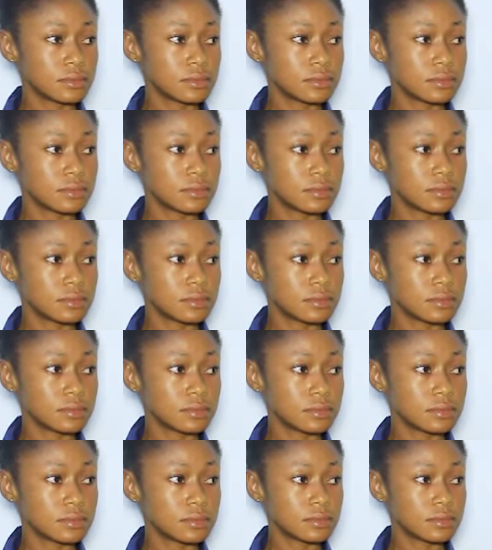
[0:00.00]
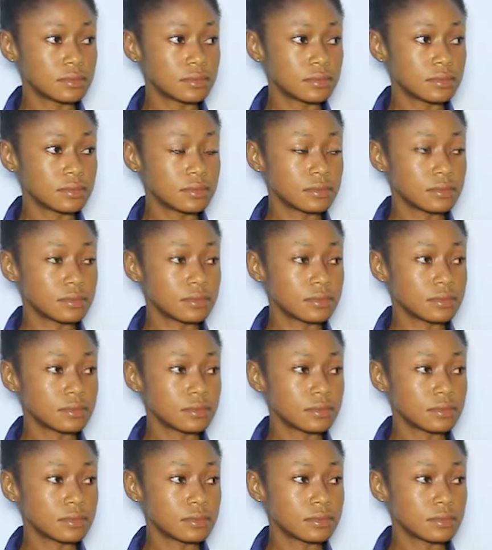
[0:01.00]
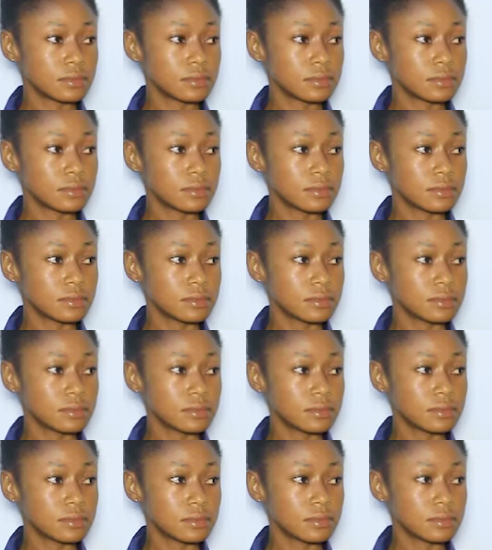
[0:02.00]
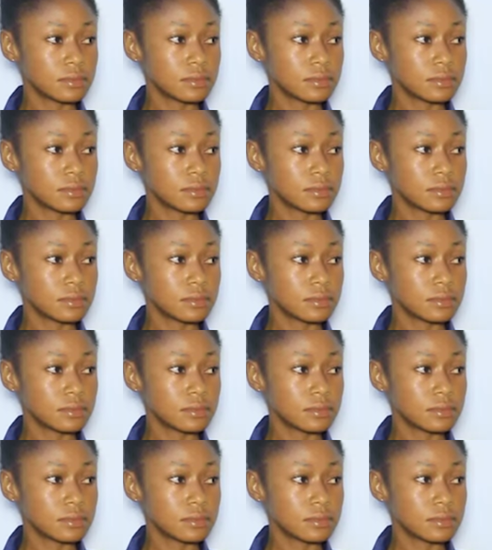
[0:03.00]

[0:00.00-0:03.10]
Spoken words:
No words are spoken by the person on screen.